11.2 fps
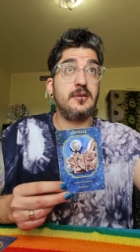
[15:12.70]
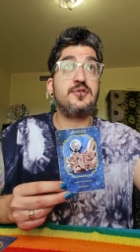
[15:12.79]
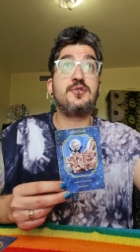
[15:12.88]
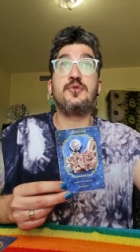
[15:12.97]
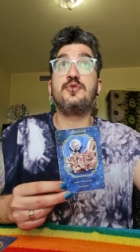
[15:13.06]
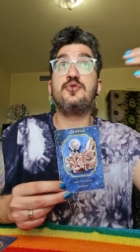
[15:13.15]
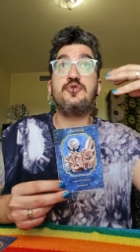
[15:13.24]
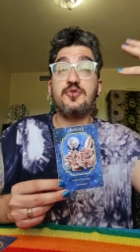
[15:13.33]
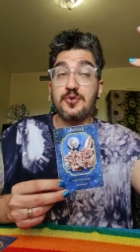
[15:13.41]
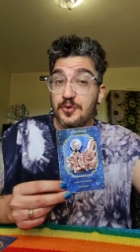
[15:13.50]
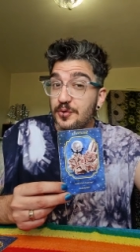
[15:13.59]
to
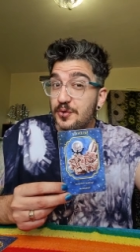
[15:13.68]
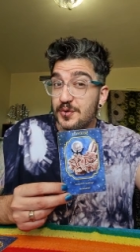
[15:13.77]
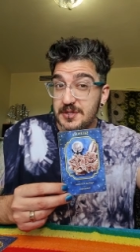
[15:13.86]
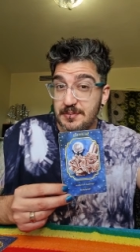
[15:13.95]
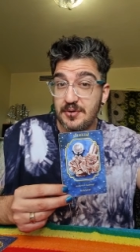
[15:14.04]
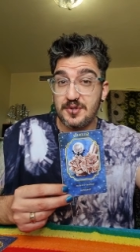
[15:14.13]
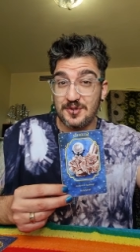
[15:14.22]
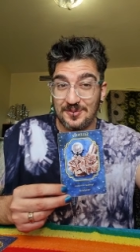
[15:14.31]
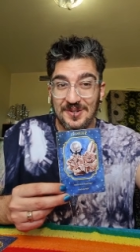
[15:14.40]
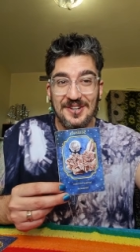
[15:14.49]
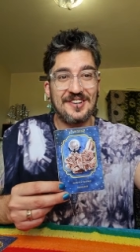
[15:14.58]
do your spiritual
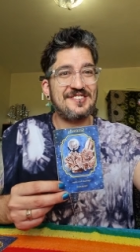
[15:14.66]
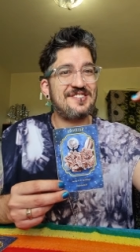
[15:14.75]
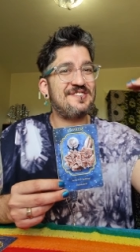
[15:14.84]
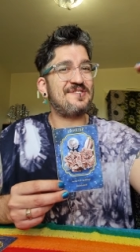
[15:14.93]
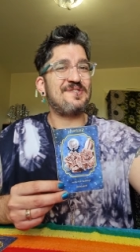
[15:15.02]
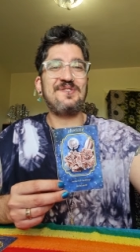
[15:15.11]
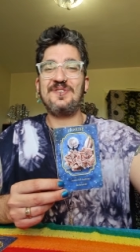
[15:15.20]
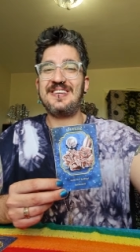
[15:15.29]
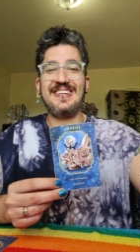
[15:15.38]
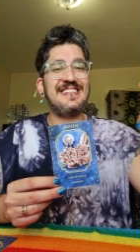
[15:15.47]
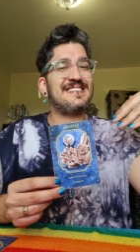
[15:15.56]
work, to do your
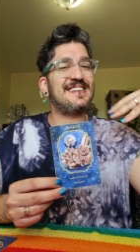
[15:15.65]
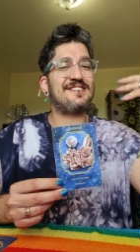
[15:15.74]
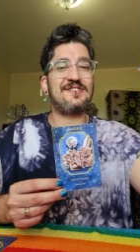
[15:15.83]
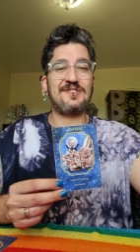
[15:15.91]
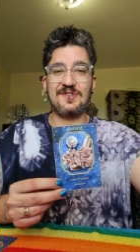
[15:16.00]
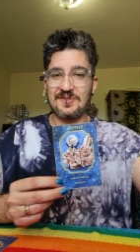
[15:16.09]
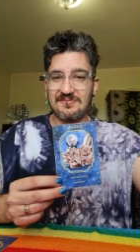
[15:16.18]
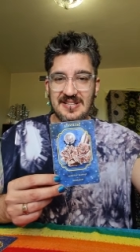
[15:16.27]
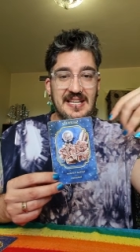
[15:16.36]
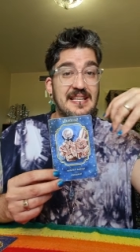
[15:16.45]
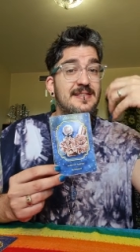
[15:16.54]
cleansing, to do your
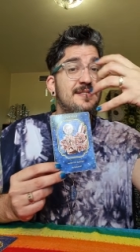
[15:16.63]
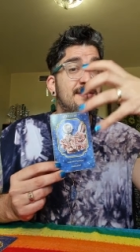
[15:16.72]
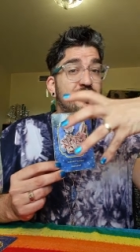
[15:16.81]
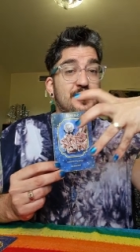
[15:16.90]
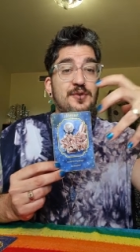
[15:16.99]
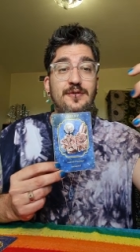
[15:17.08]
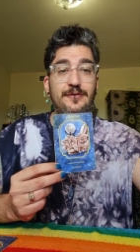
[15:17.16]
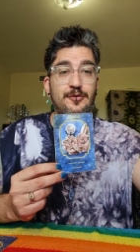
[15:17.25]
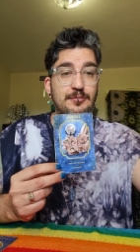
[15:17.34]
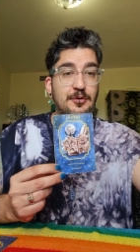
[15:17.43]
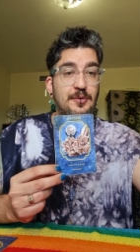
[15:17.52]
release, to do your
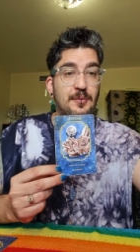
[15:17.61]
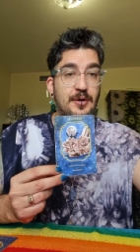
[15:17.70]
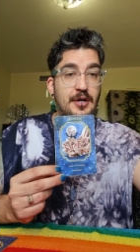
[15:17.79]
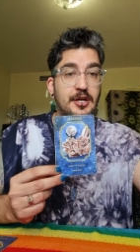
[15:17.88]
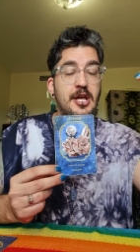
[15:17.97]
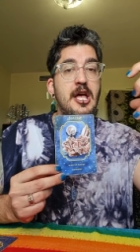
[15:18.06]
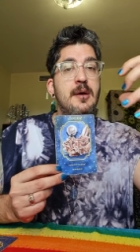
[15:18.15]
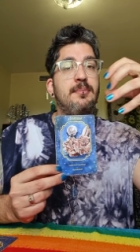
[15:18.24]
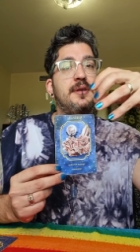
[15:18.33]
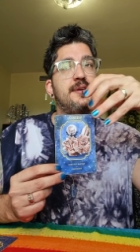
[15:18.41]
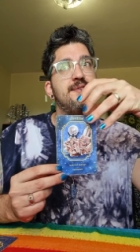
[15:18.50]
full moon work,
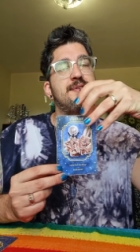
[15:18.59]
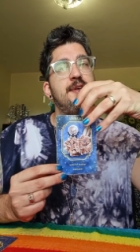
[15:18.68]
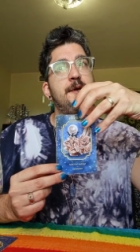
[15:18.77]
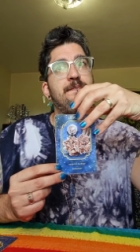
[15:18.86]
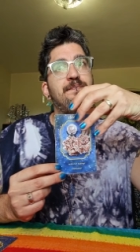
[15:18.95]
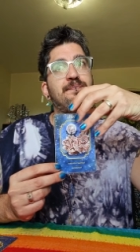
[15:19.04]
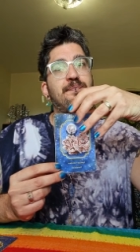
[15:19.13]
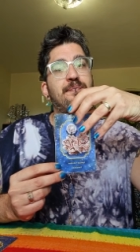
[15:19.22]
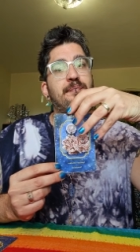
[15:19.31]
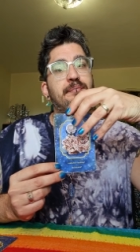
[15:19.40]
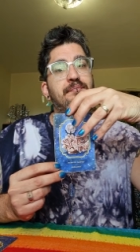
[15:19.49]
because
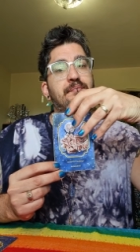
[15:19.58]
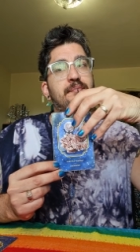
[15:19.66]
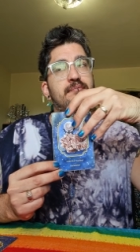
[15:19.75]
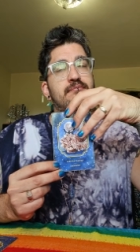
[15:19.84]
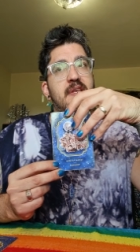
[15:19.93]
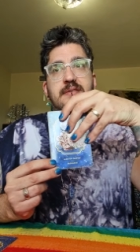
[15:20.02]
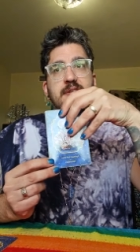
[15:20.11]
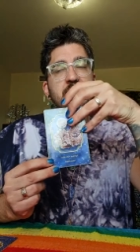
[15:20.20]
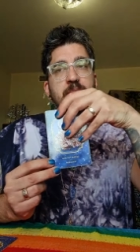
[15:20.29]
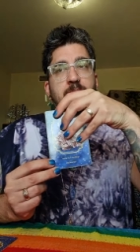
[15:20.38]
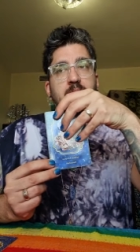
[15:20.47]
it's
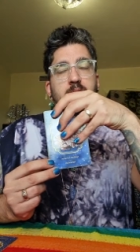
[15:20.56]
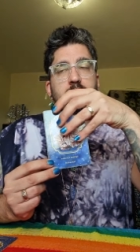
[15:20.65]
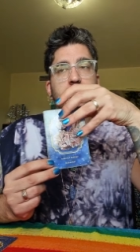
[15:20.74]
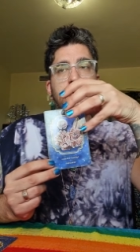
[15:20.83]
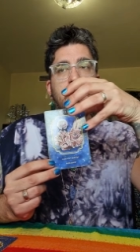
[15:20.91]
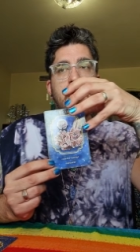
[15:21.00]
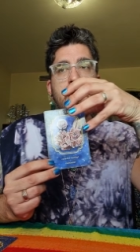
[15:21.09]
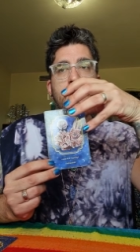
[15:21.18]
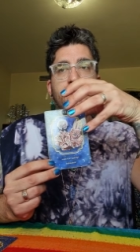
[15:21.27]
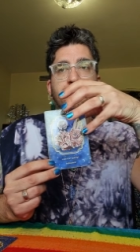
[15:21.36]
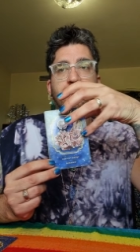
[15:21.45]
going to be
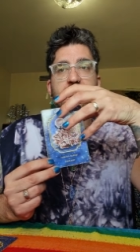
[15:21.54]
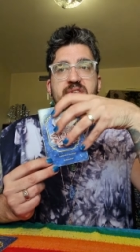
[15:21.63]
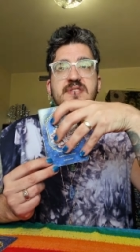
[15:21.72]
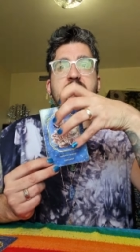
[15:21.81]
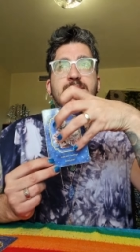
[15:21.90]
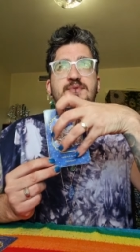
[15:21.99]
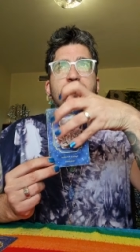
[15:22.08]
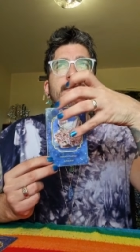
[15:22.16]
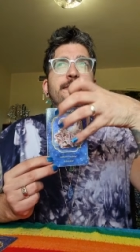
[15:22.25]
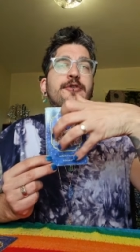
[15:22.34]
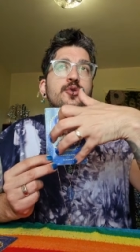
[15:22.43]
um, the same sort
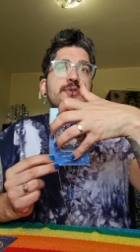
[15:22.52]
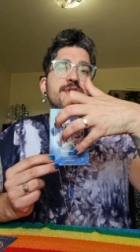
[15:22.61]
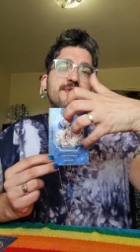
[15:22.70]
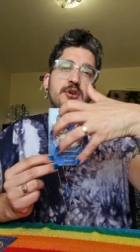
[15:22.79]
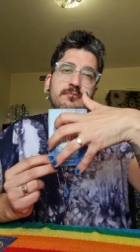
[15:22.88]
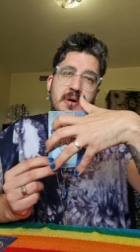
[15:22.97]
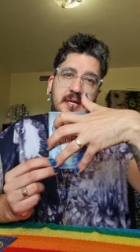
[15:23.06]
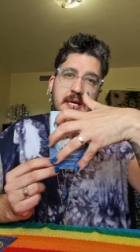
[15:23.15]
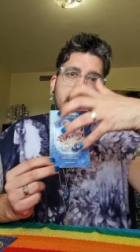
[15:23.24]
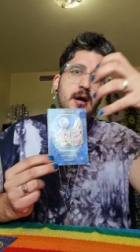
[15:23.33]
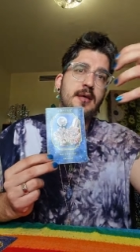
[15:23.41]
of fullness on
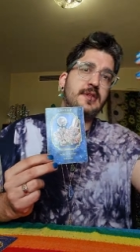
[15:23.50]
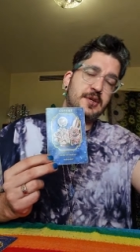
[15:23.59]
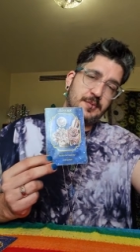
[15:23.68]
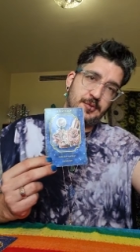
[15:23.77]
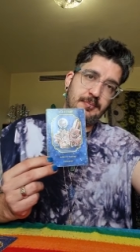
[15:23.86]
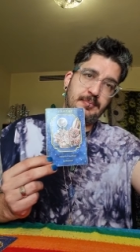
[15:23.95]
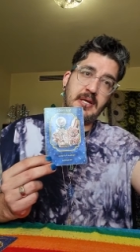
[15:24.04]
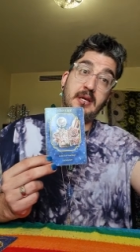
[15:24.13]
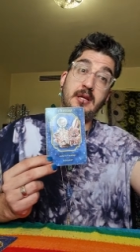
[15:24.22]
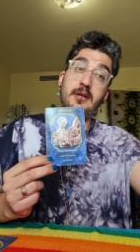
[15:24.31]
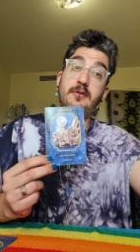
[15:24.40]
Monday night that it would
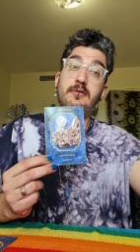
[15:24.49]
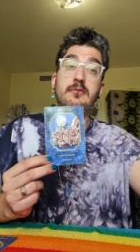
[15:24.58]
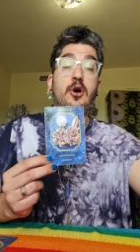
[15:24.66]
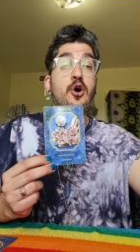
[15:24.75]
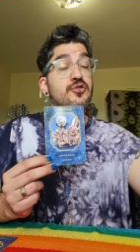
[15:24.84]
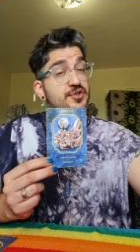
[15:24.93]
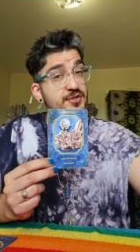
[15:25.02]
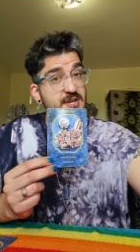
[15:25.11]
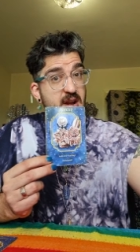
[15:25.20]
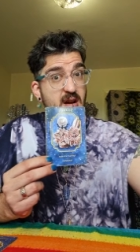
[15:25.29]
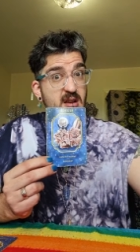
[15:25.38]
be on
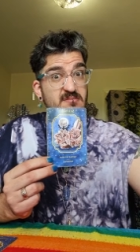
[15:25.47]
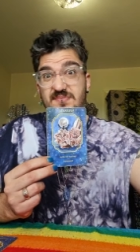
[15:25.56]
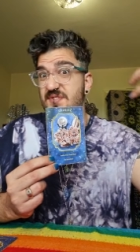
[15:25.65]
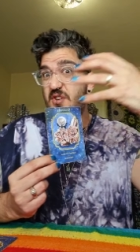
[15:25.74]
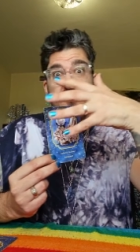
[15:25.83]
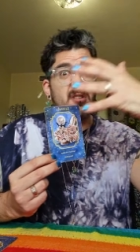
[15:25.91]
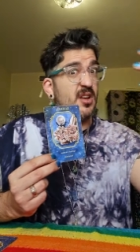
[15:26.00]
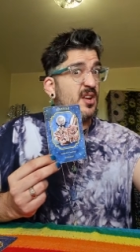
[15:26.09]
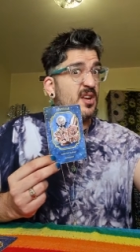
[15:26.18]
Tuesday night. So